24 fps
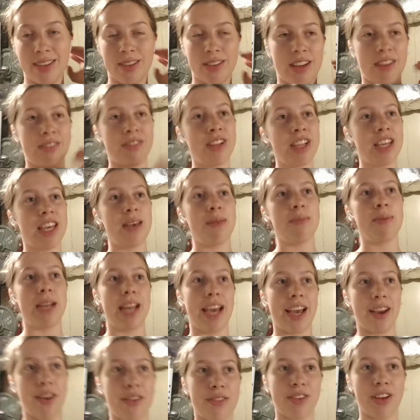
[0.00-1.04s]
So definitely keep an
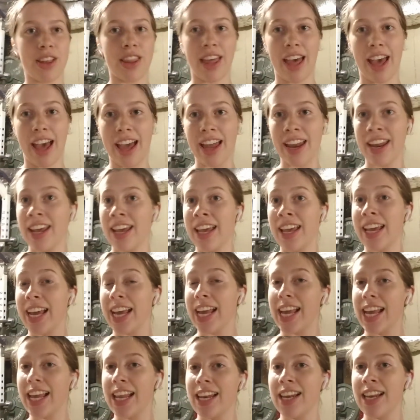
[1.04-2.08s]
eye out for that
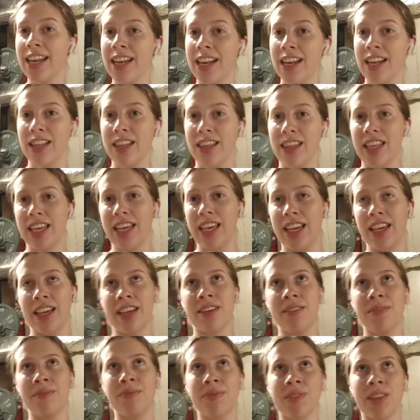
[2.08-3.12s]
in
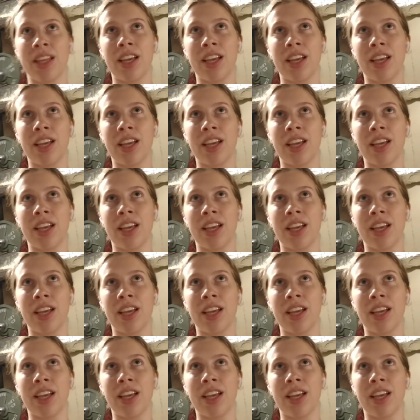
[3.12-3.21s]
the